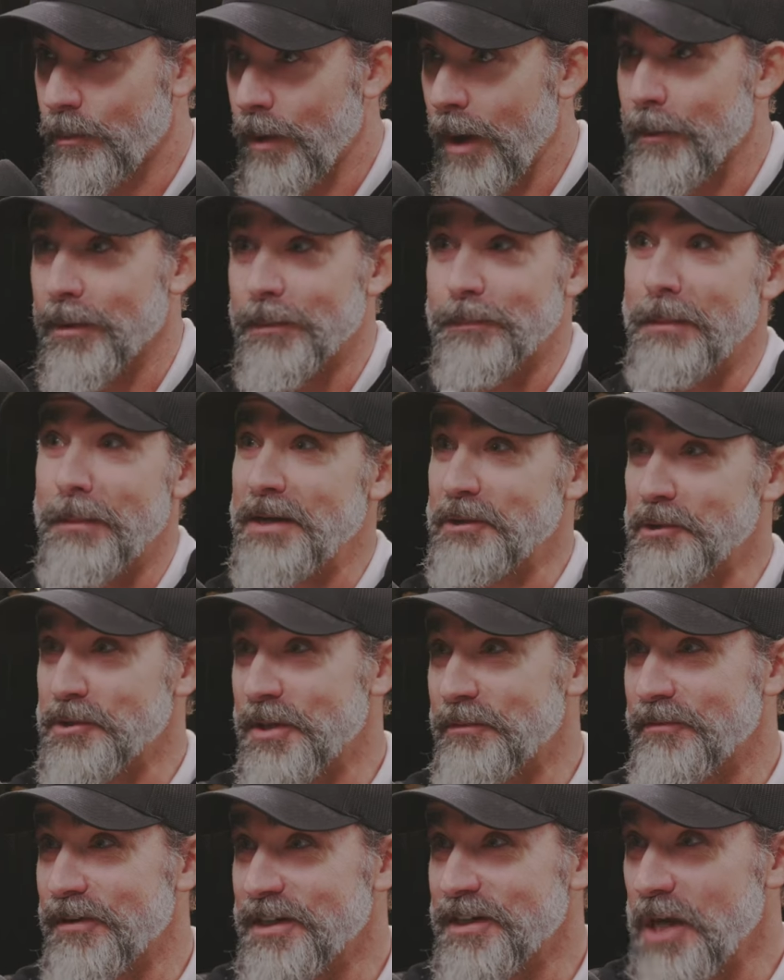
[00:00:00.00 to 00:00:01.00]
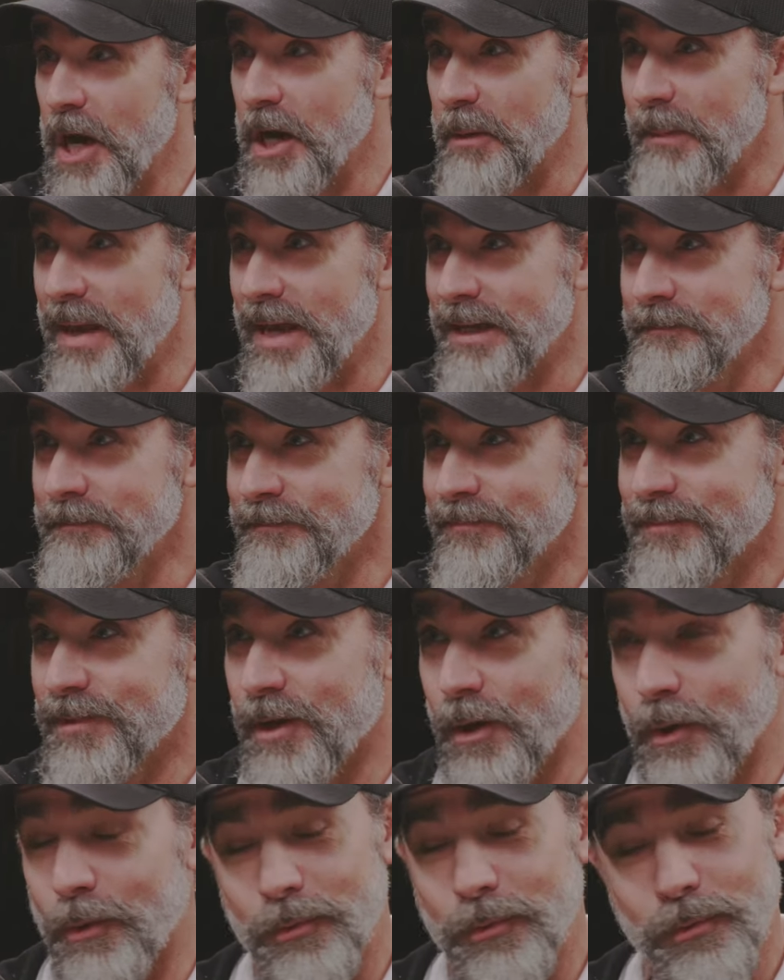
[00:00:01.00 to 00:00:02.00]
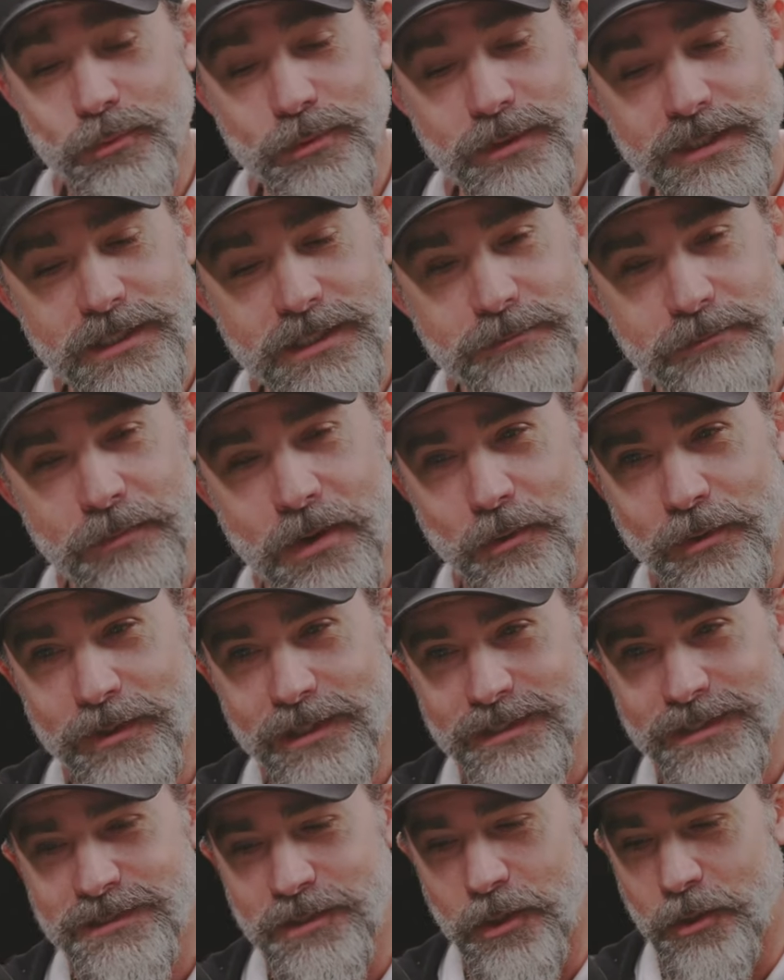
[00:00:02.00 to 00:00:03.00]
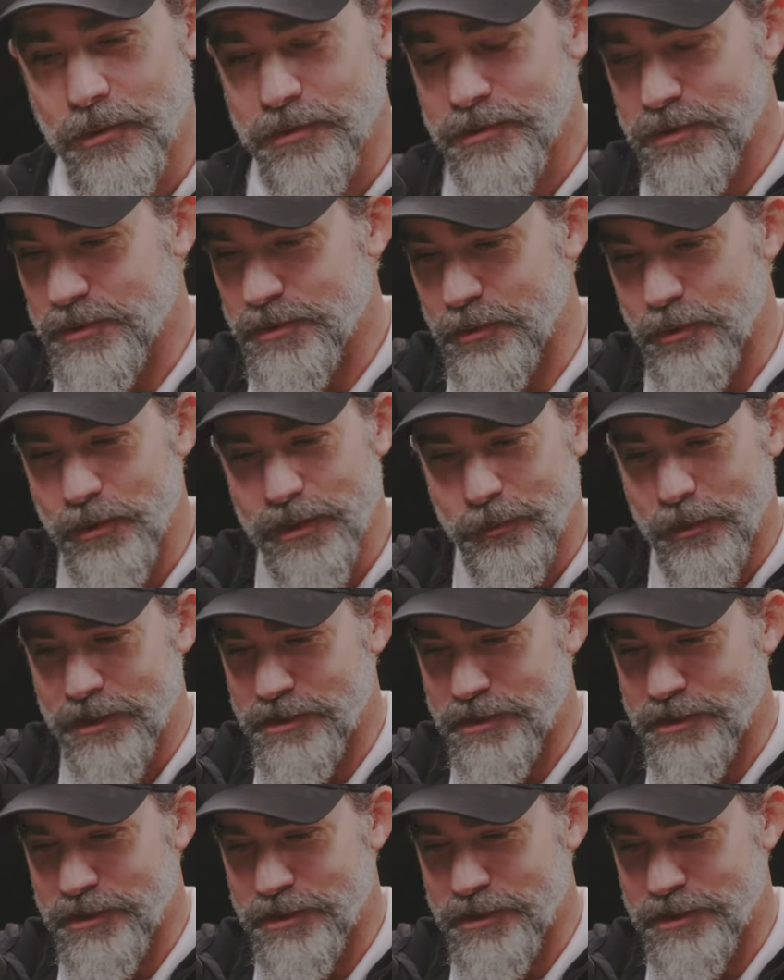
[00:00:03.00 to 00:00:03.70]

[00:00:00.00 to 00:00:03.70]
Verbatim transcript: why would mentorship for young men? Holy moly. So, schooling,